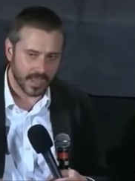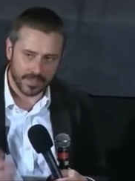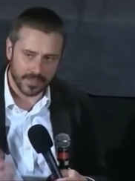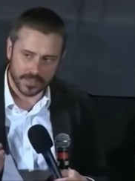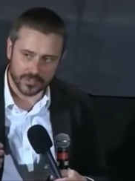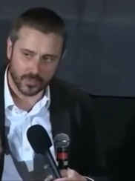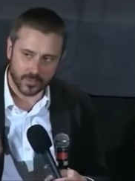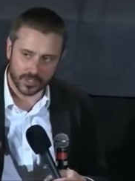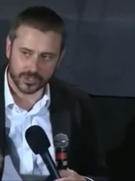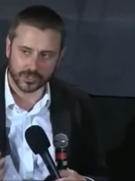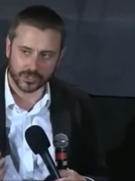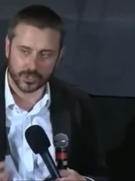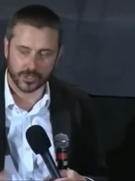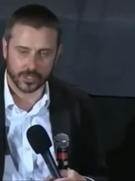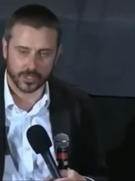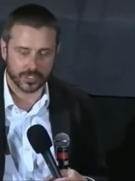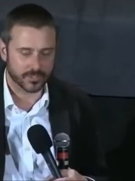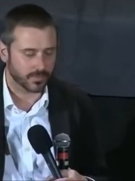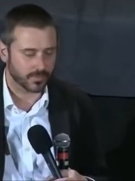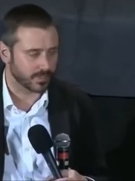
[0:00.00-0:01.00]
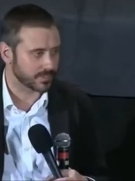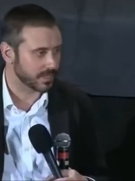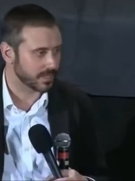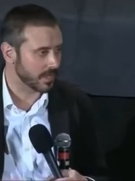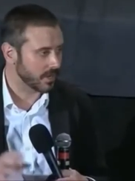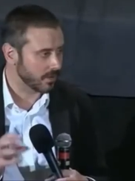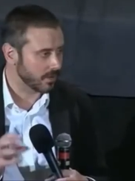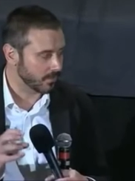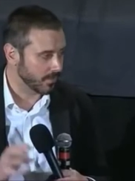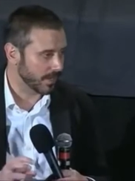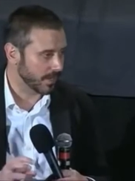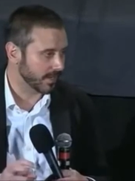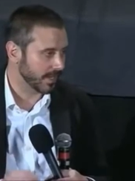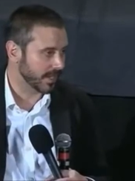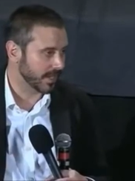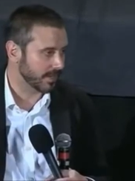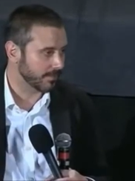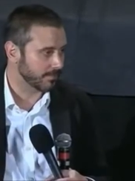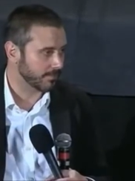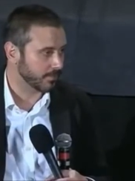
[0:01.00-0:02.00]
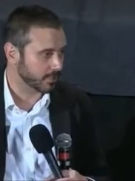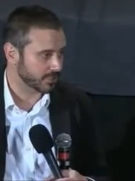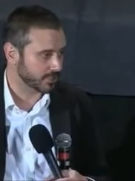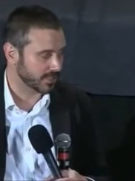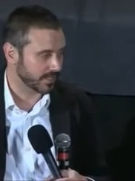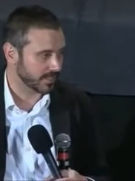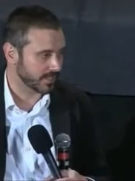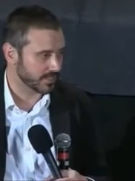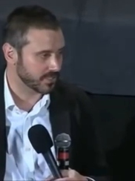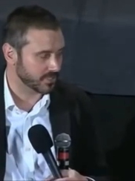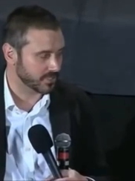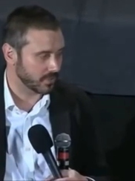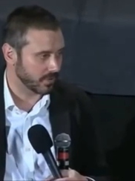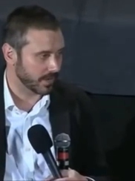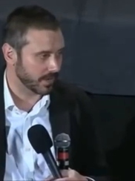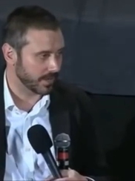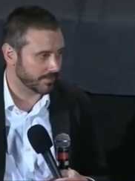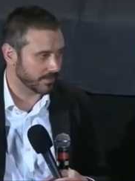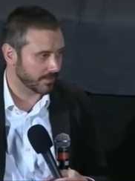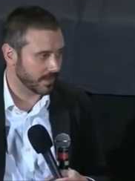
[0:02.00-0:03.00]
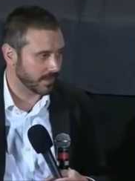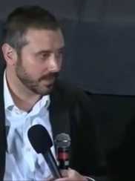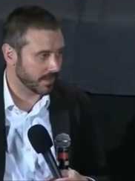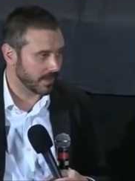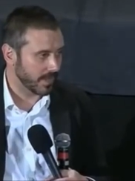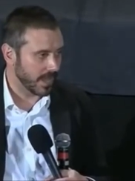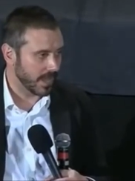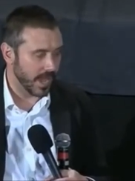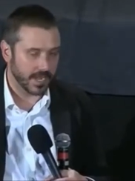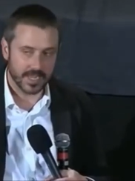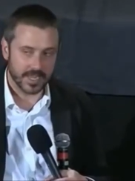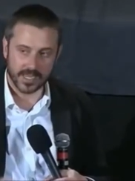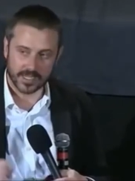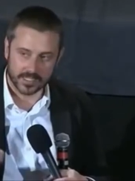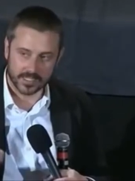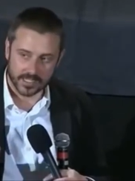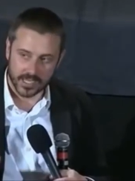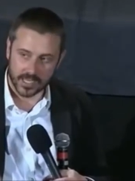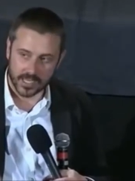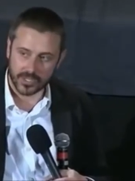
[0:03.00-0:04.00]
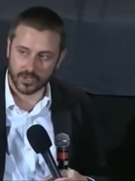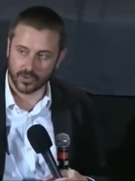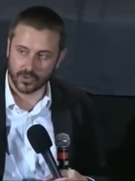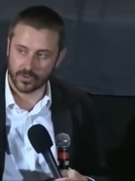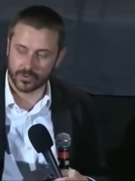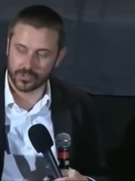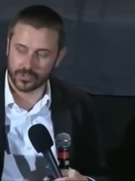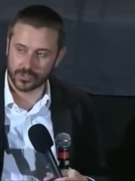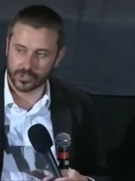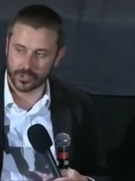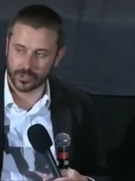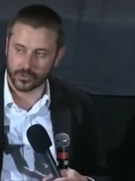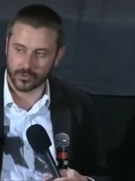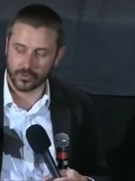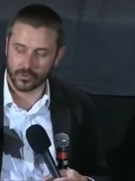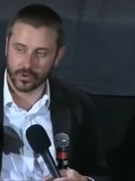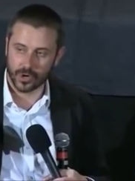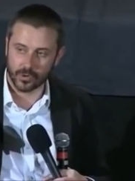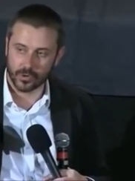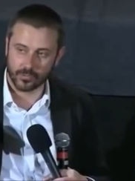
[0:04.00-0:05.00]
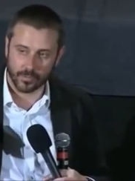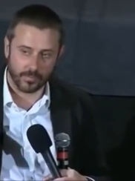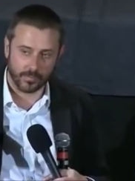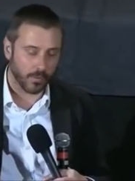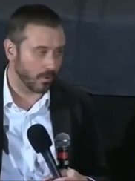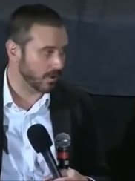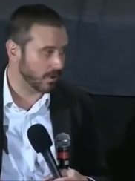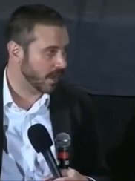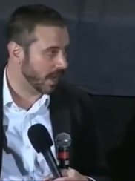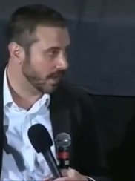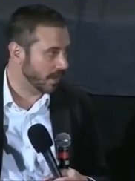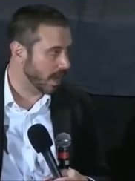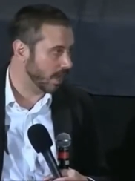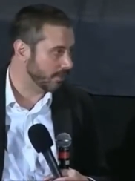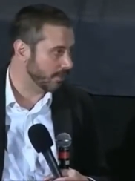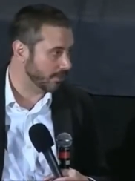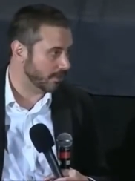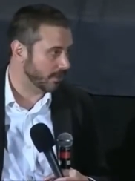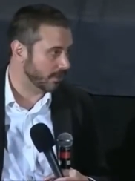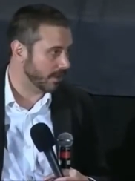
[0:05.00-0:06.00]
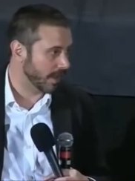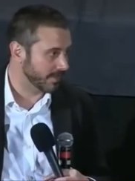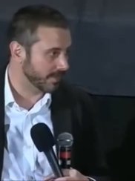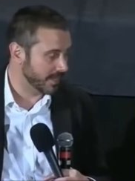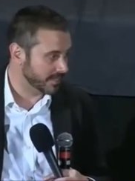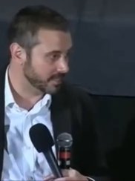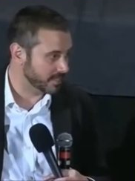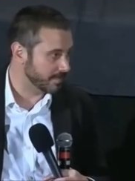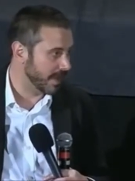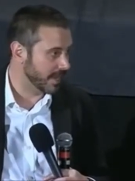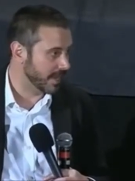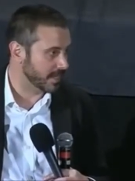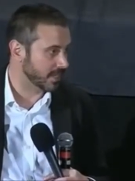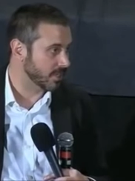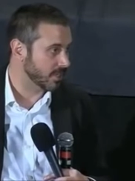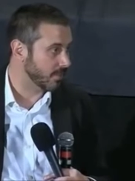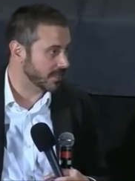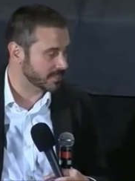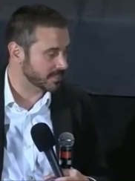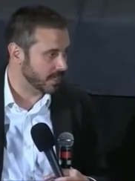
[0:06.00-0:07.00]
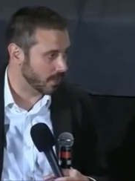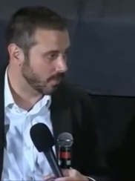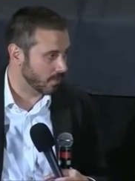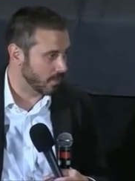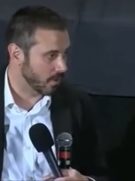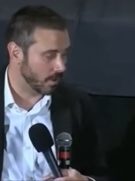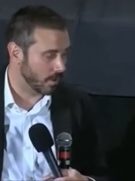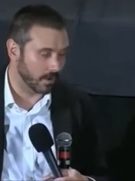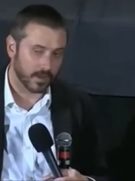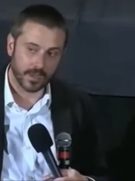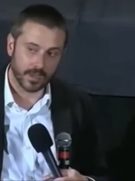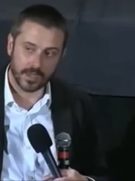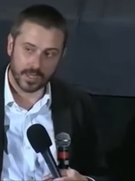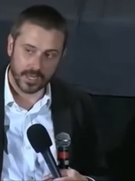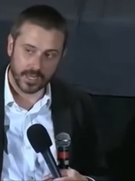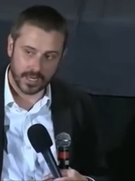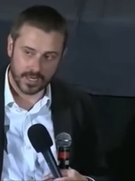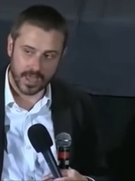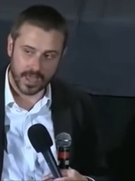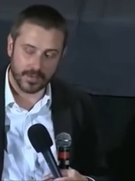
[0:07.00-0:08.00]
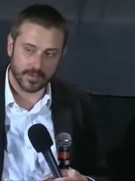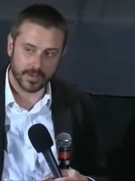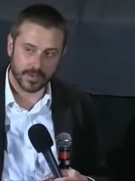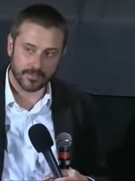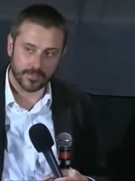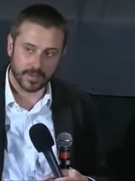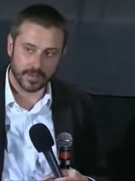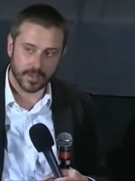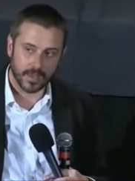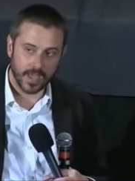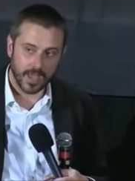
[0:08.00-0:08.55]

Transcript: And this one journalist was really pushing this story and he continued to report on other on the expanding U.S. air war in Yemen.